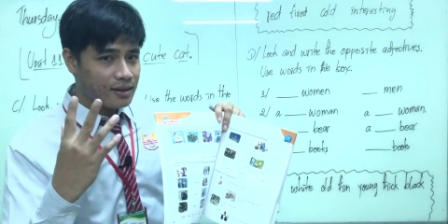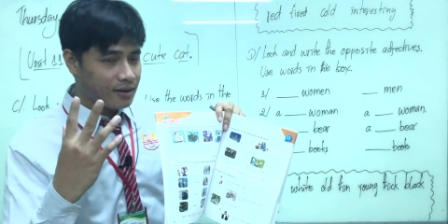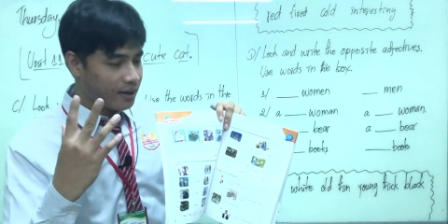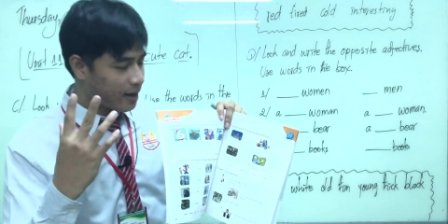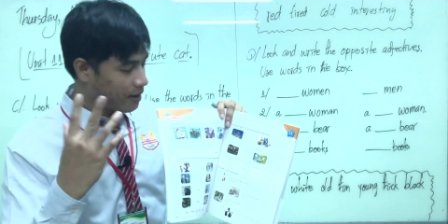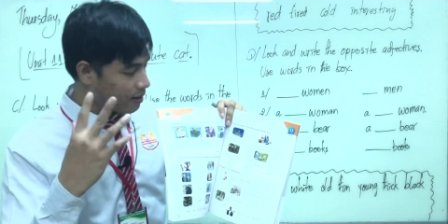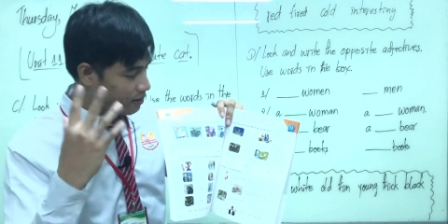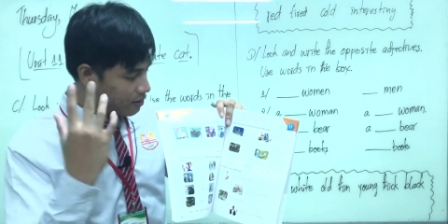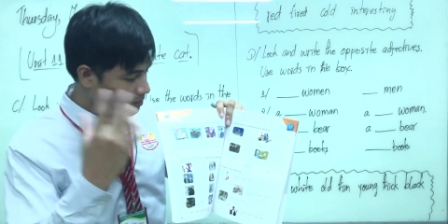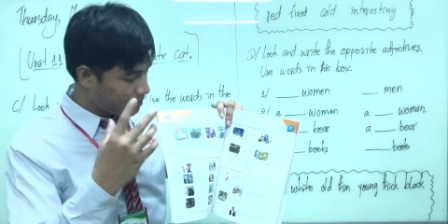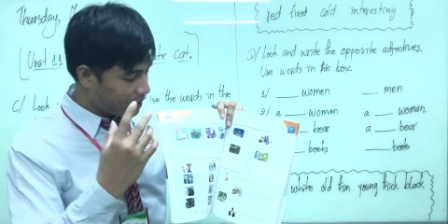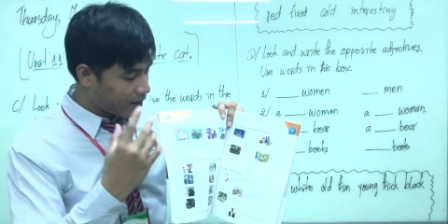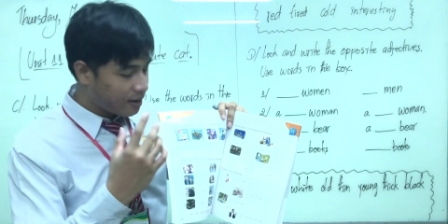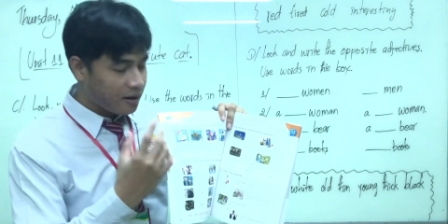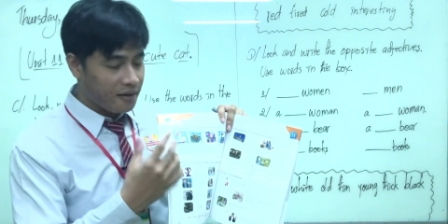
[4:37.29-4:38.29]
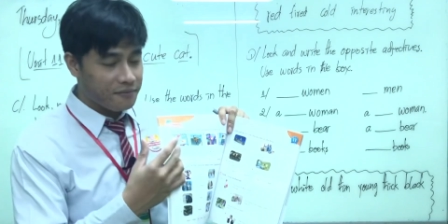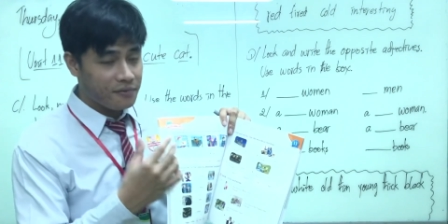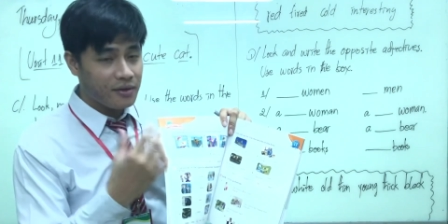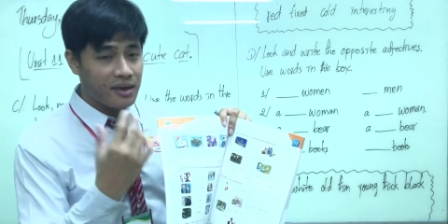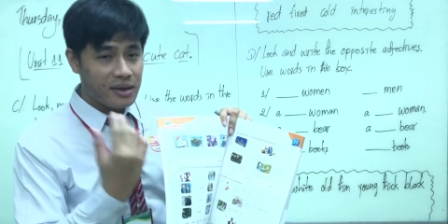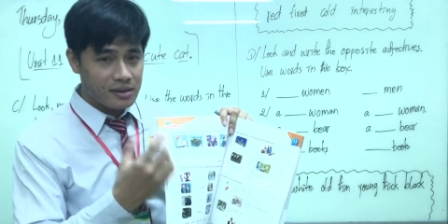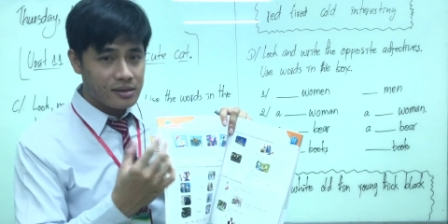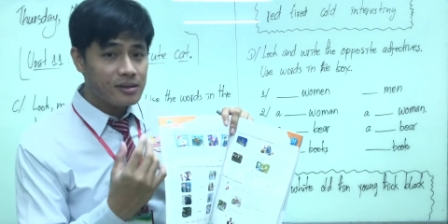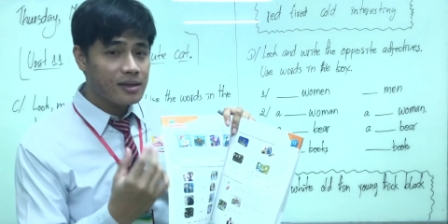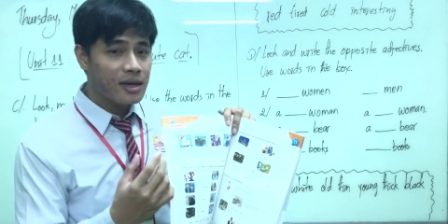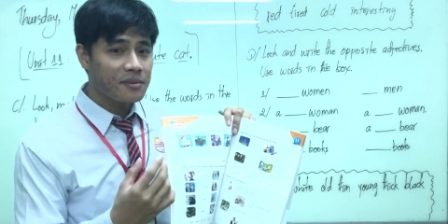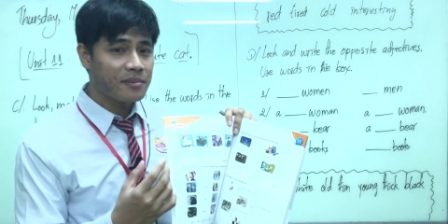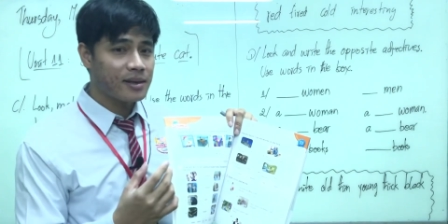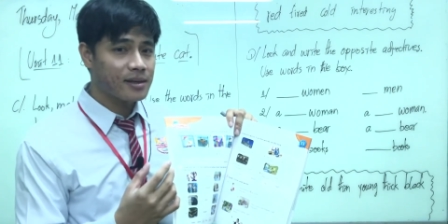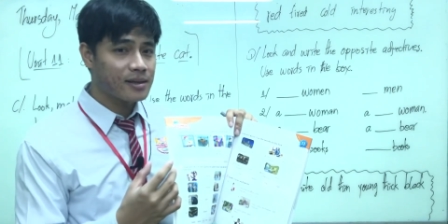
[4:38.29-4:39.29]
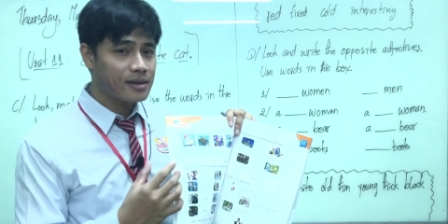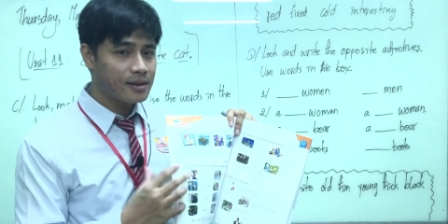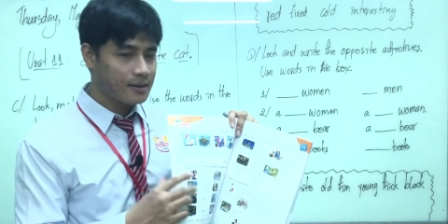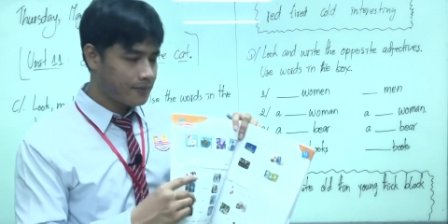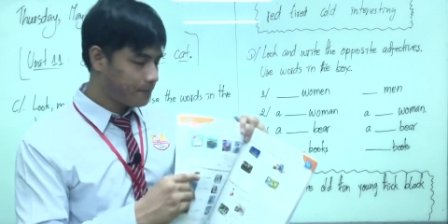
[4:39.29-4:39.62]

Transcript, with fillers: Okay, got the meaning of each statement.